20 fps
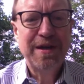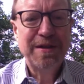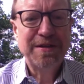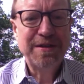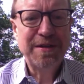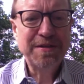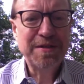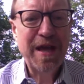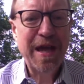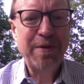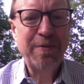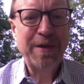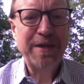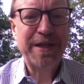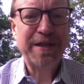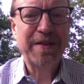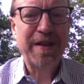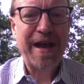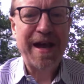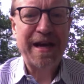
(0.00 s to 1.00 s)
Just like we
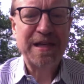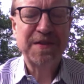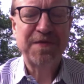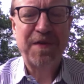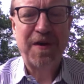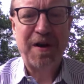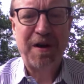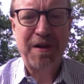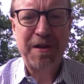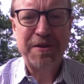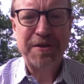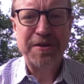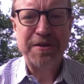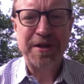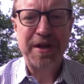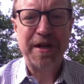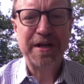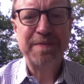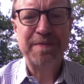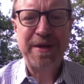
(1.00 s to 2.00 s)
did last fall at
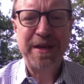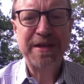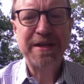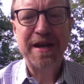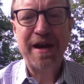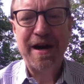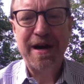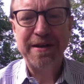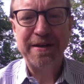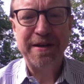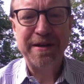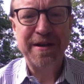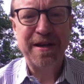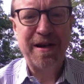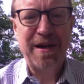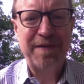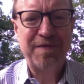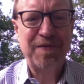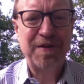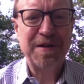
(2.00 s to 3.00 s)
the Mid-Continent
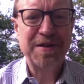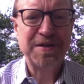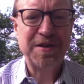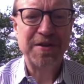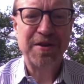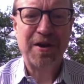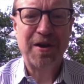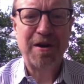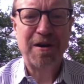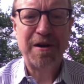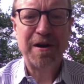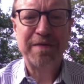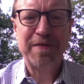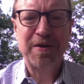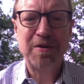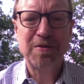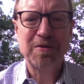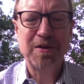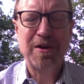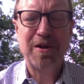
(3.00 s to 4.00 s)
Conference in the heart of
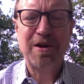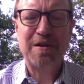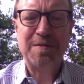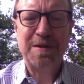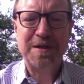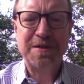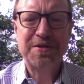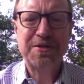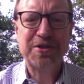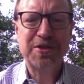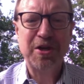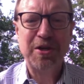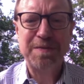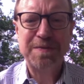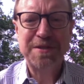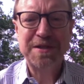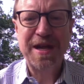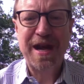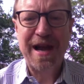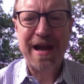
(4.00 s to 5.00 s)
Oklahoma's Scoop
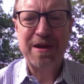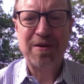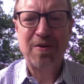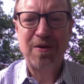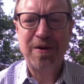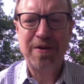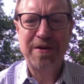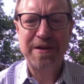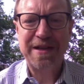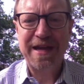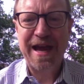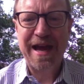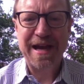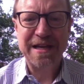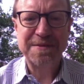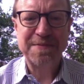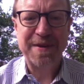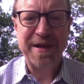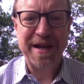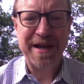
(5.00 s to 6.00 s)
Stack oil and
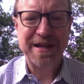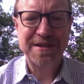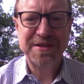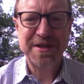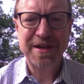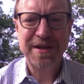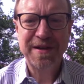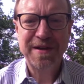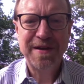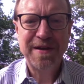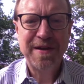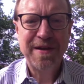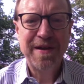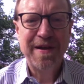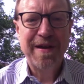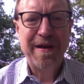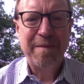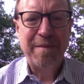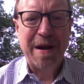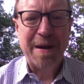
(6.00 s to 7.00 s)
gas bonanza,
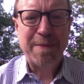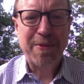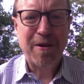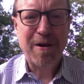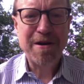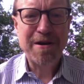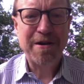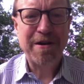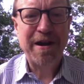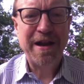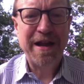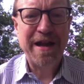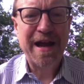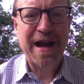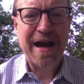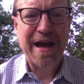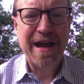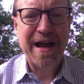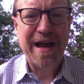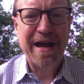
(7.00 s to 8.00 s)
my partner at
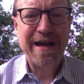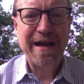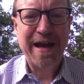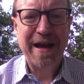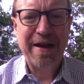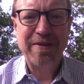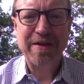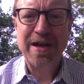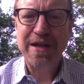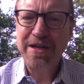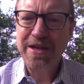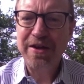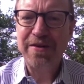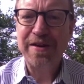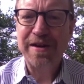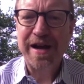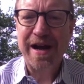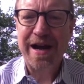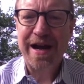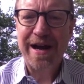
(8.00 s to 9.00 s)
EIA, Elliott Gue,
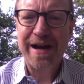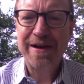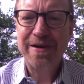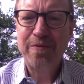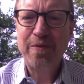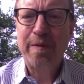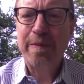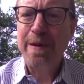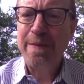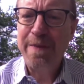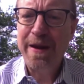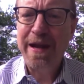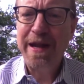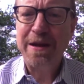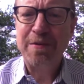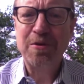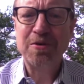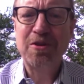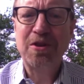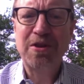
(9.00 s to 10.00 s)
and I will be
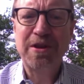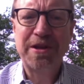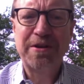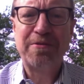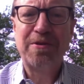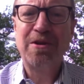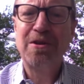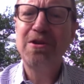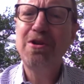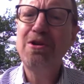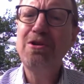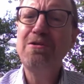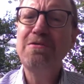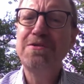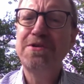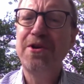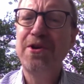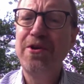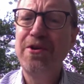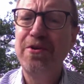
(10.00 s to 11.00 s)
meeting with a literal
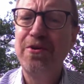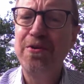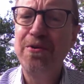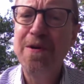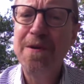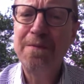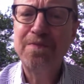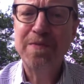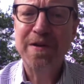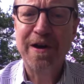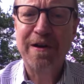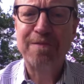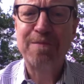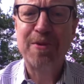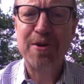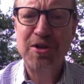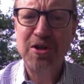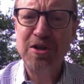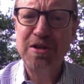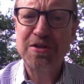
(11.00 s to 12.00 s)
who's who of
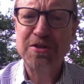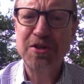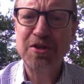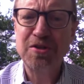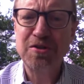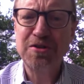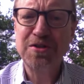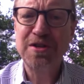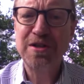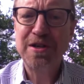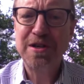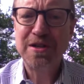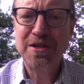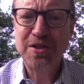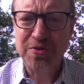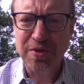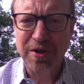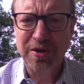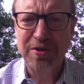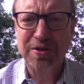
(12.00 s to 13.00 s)
producers,
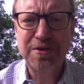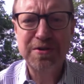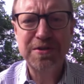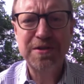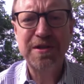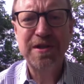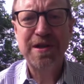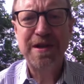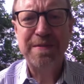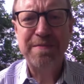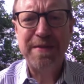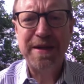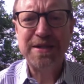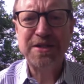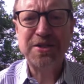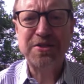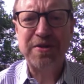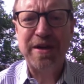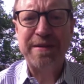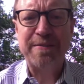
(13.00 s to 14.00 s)
drillers,
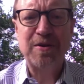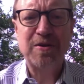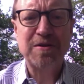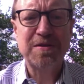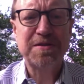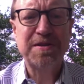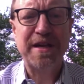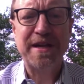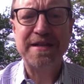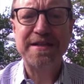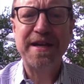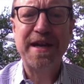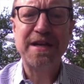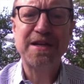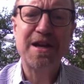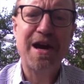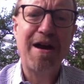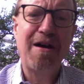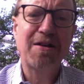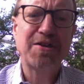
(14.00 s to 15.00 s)
midstreamers, and
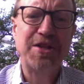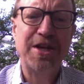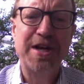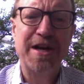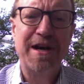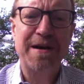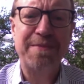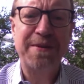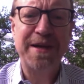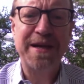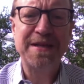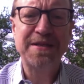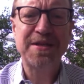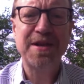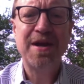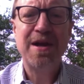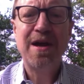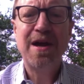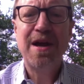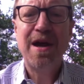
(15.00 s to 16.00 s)
technology companies